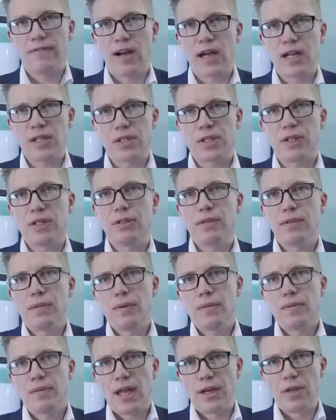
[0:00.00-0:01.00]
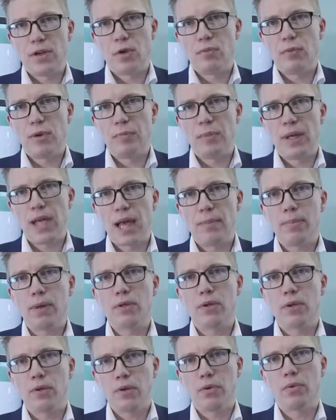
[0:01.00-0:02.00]
faster than you would be able
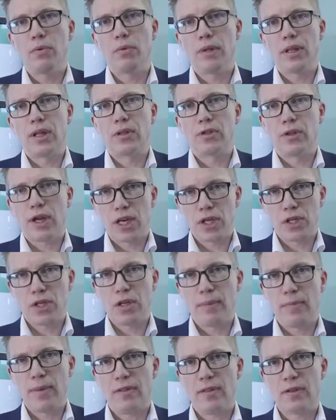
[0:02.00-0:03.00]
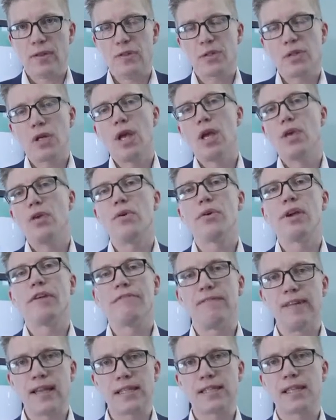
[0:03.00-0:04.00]
to do with the traditional methods. You can
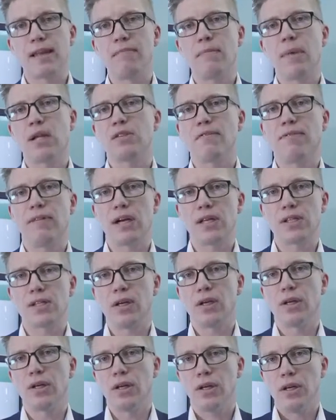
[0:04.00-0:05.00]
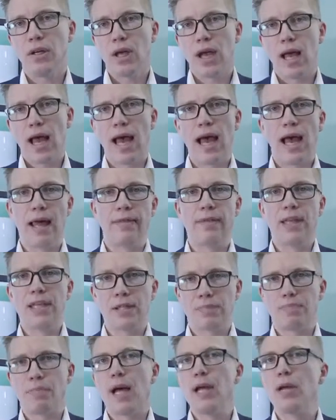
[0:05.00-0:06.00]
fix them much faster and
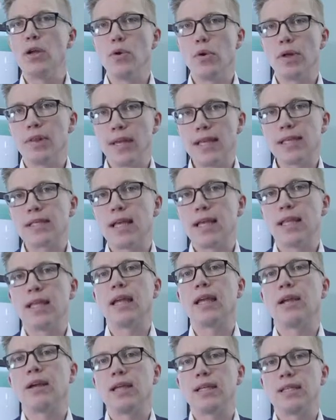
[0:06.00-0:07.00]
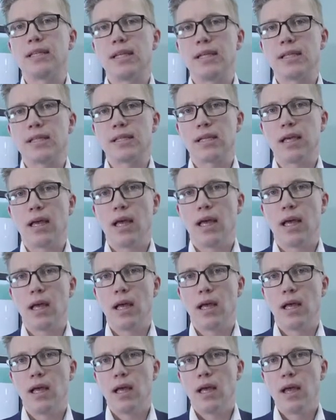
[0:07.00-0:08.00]
this, by doing this, it increases
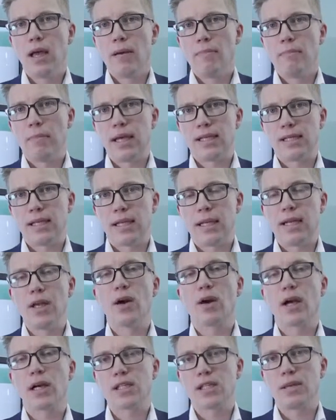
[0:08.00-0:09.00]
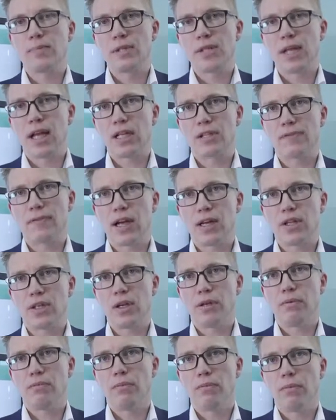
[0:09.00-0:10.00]
uh, basically your customer
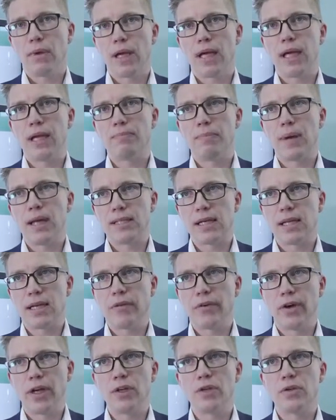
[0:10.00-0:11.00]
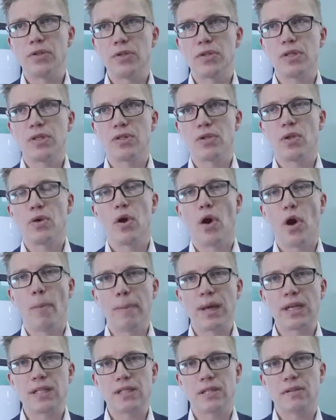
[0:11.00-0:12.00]
satisfaction. It basically reduces the
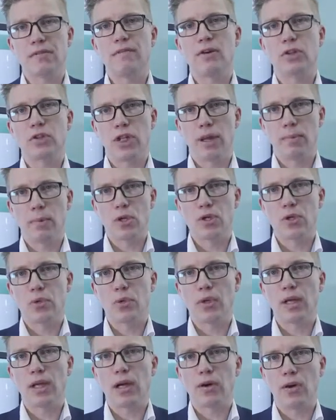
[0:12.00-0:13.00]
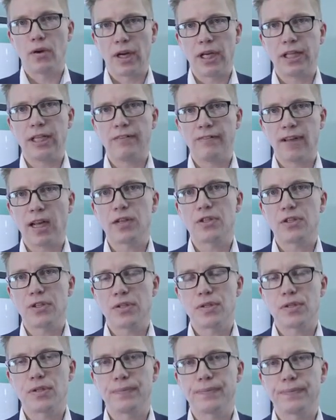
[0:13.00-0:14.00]
OPEX for troubleshooting and corrective
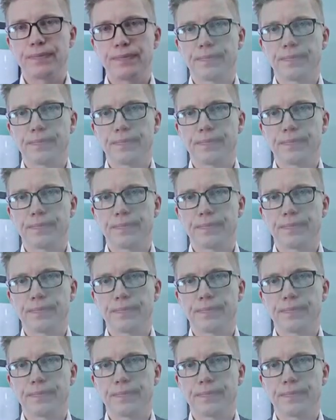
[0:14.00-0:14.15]
actions.